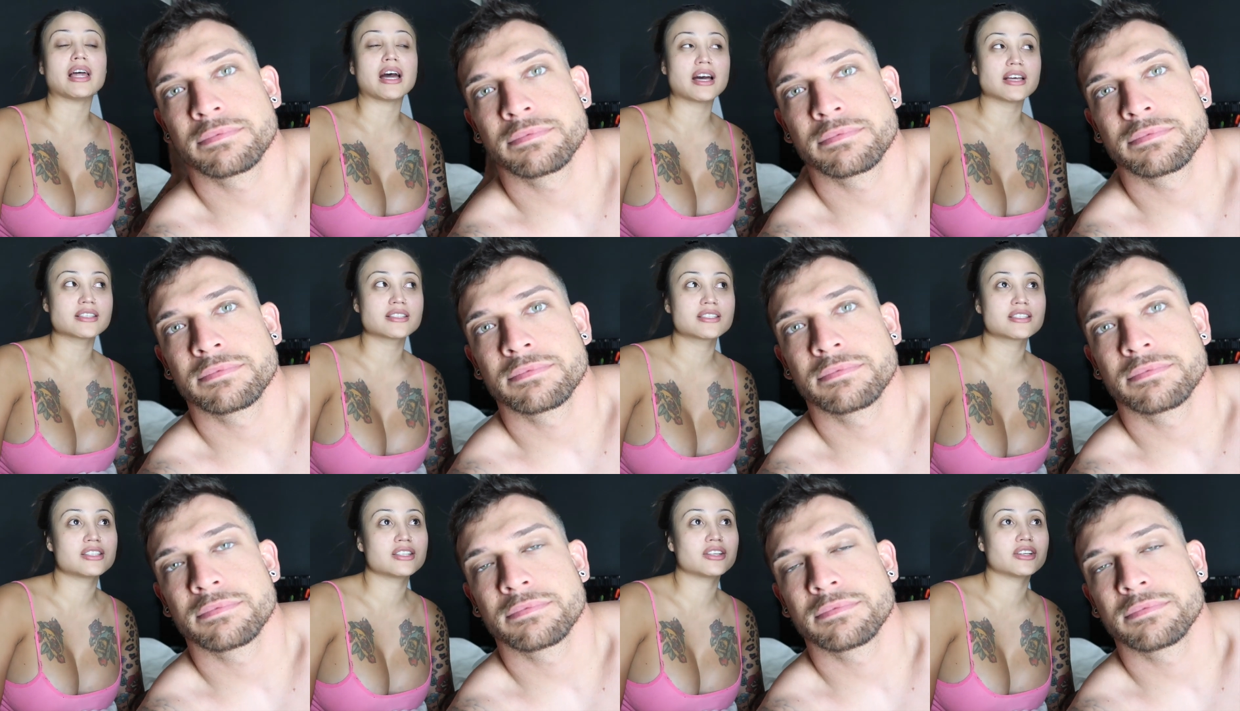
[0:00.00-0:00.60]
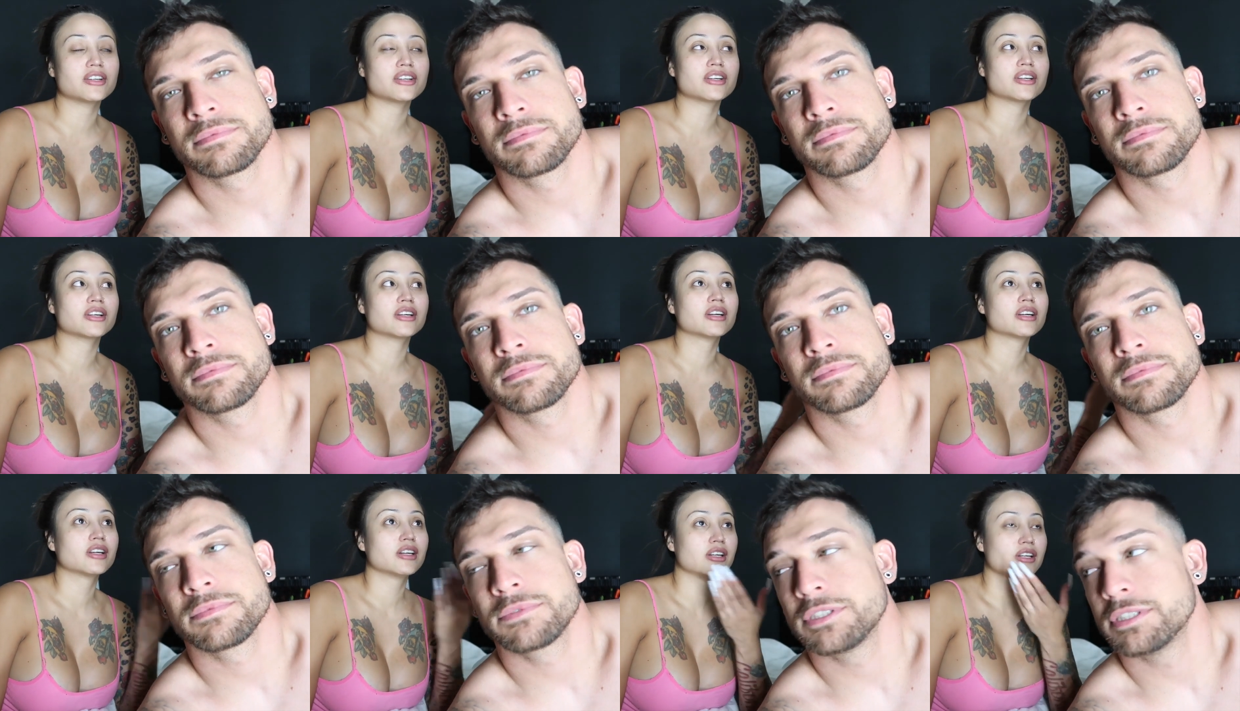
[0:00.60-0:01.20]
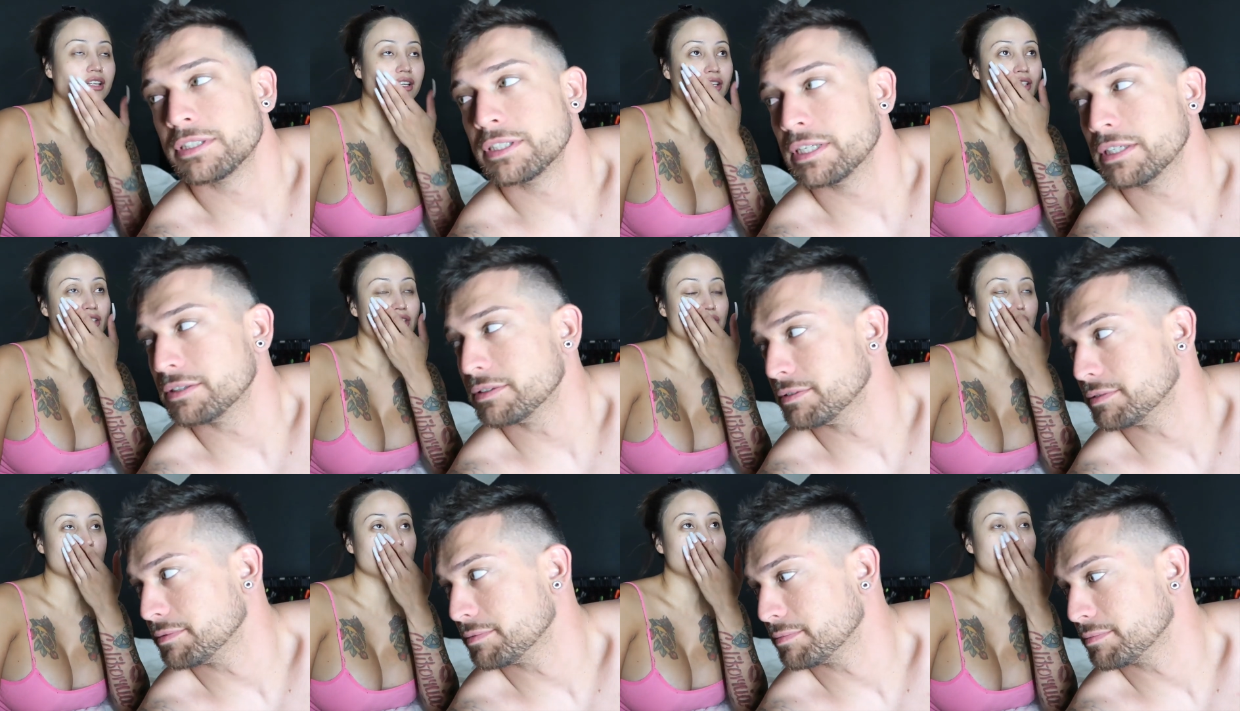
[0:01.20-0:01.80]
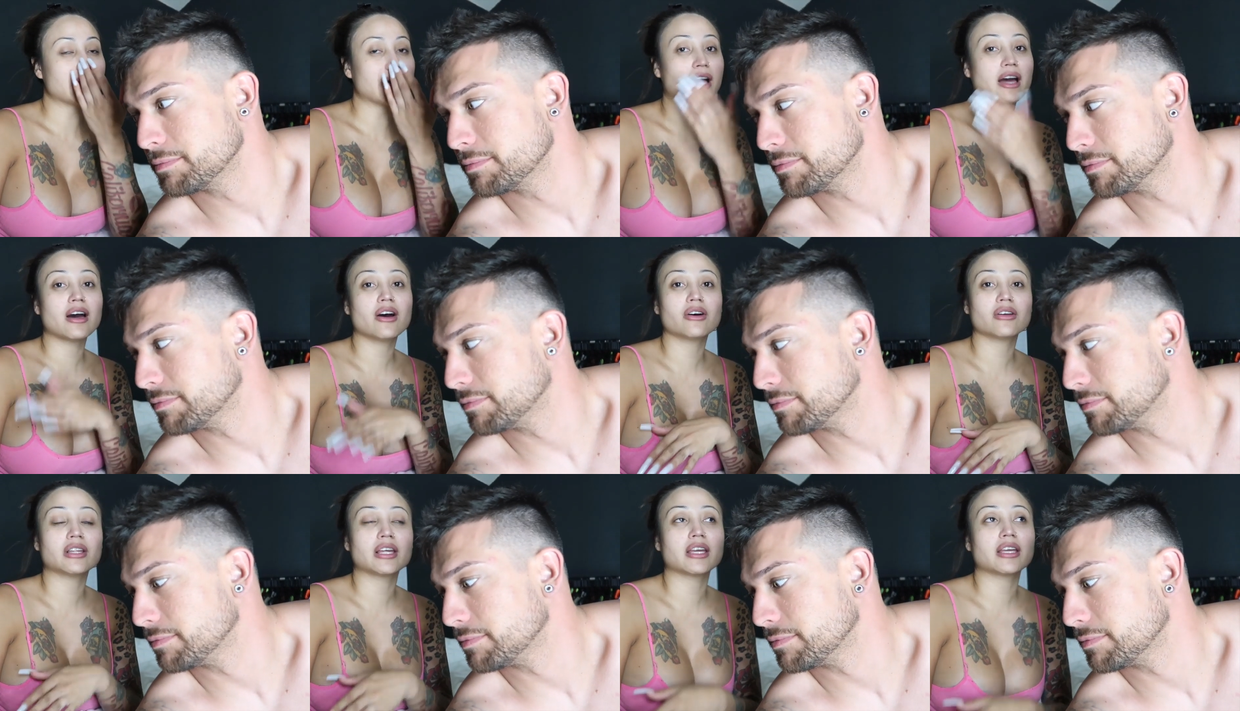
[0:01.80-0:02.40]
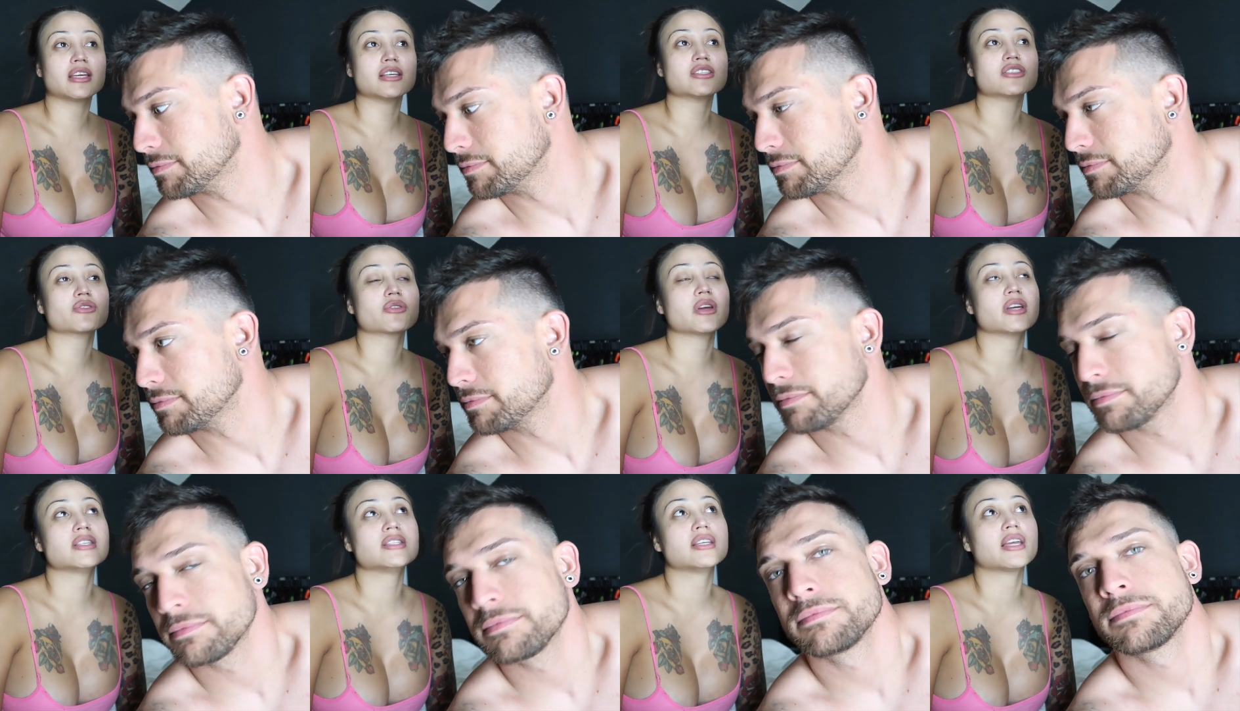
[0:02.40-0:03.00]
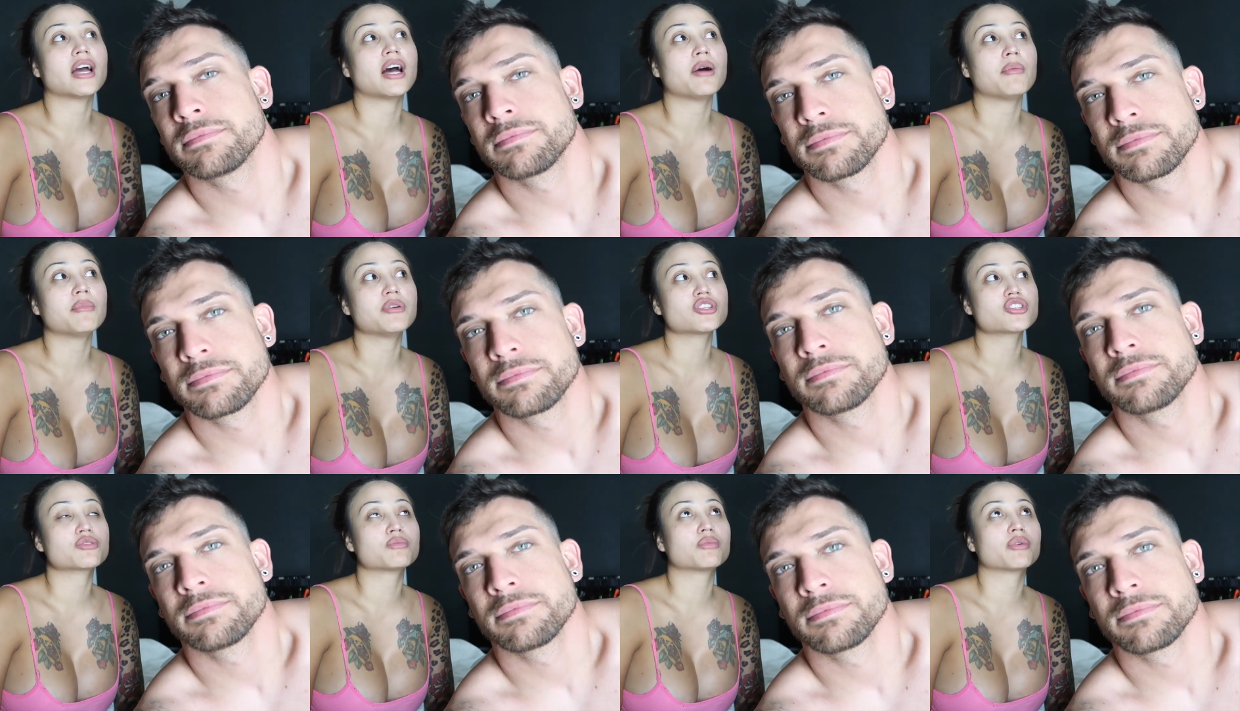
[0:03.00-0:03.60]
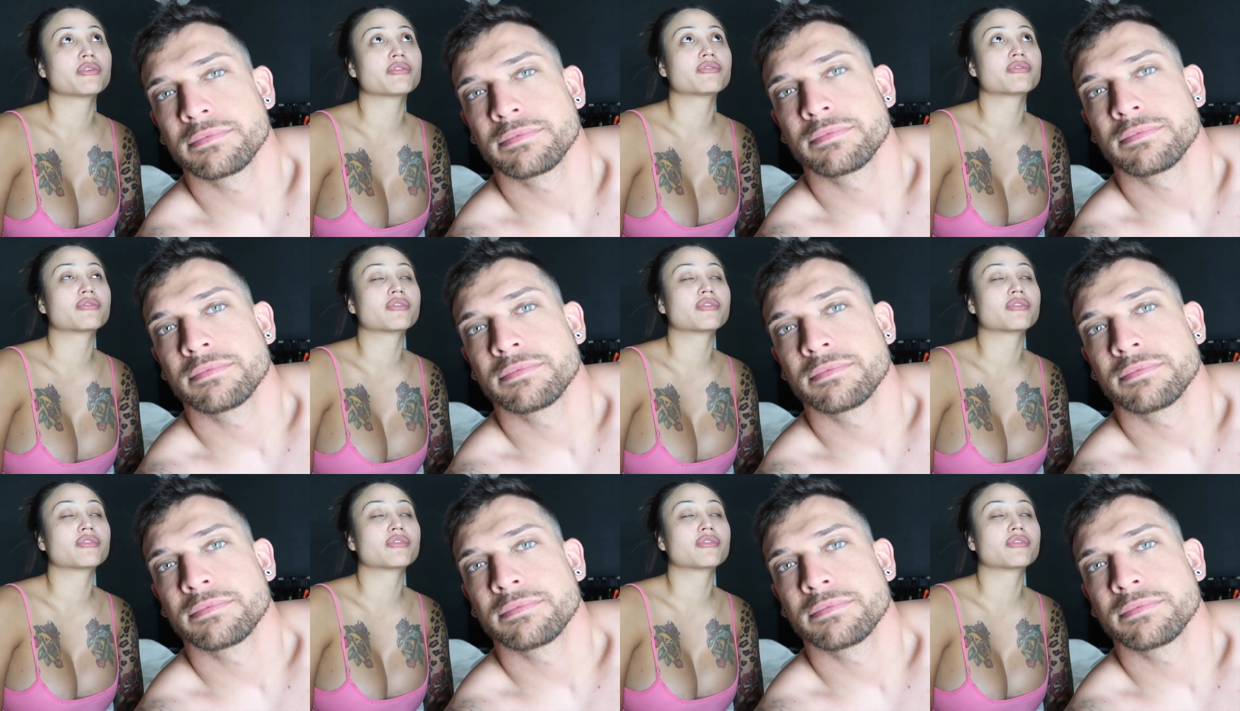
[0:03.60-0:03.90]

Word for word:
Speaker 1: last year to now. To now. Like, it's crazy how much more